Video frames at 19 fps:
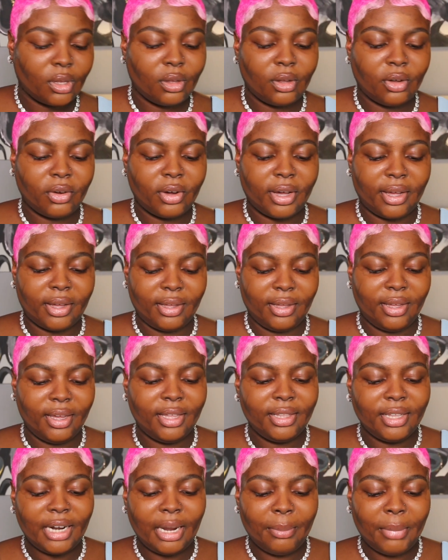Okay,
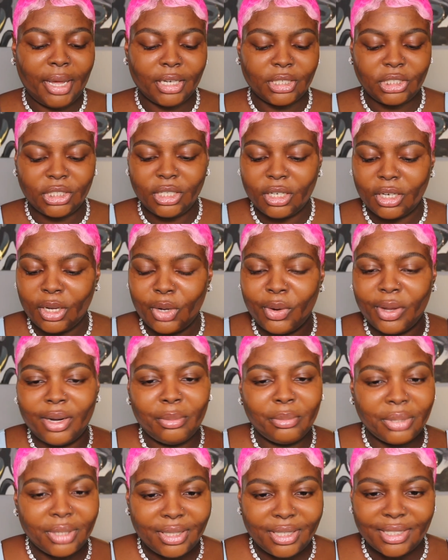and then I'm actually gonna go ahead
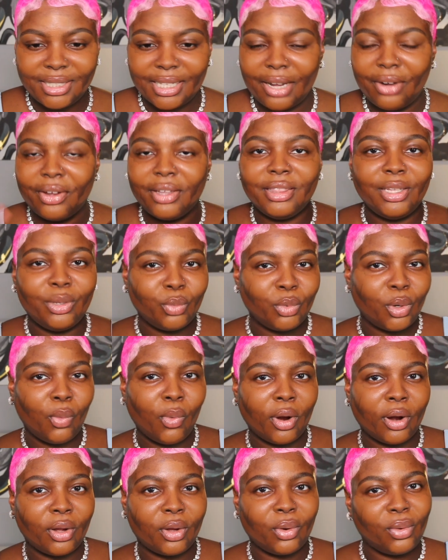and blend this out and then we'll
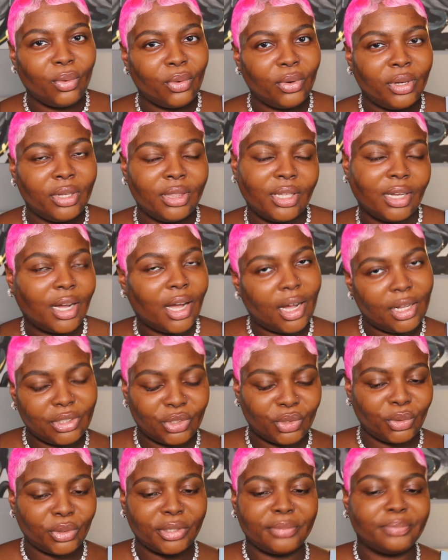work on the
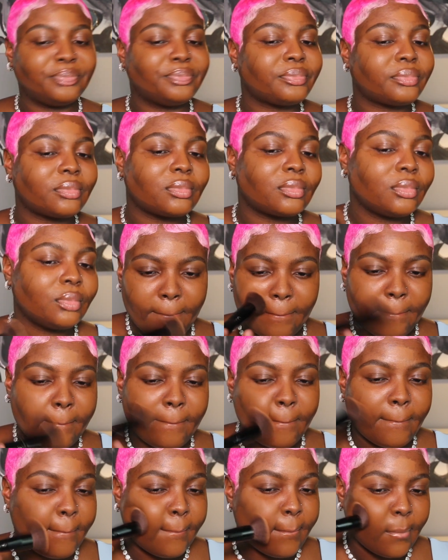contour.
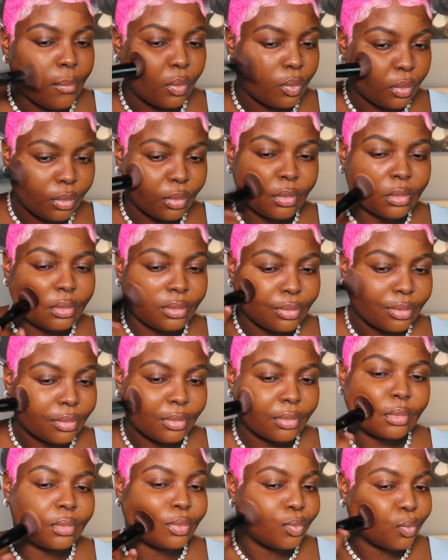These
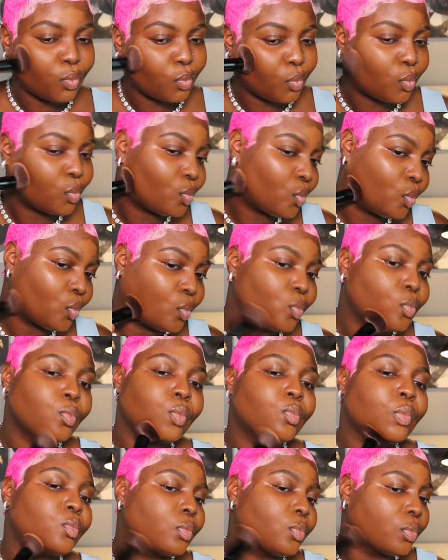sticks are
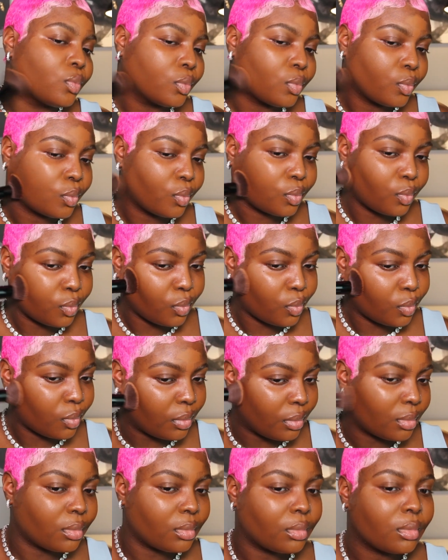literally blending
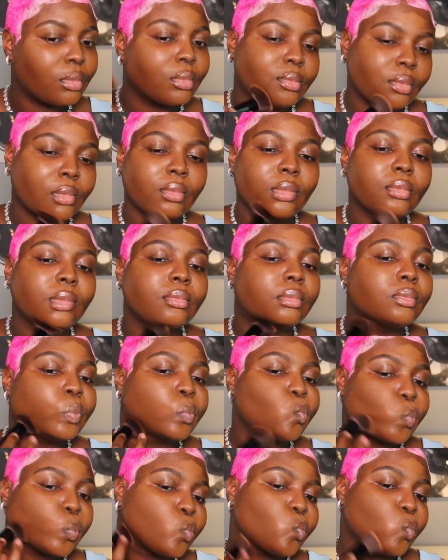like a freaking
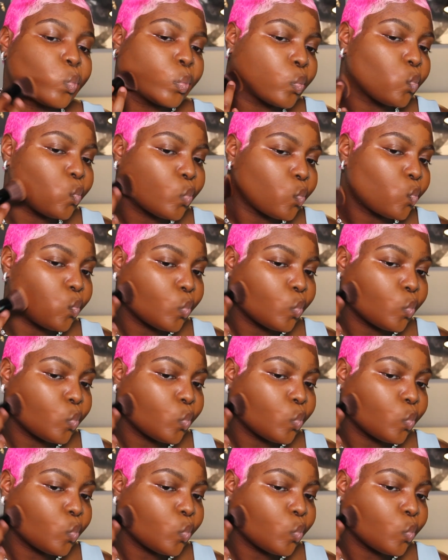dream.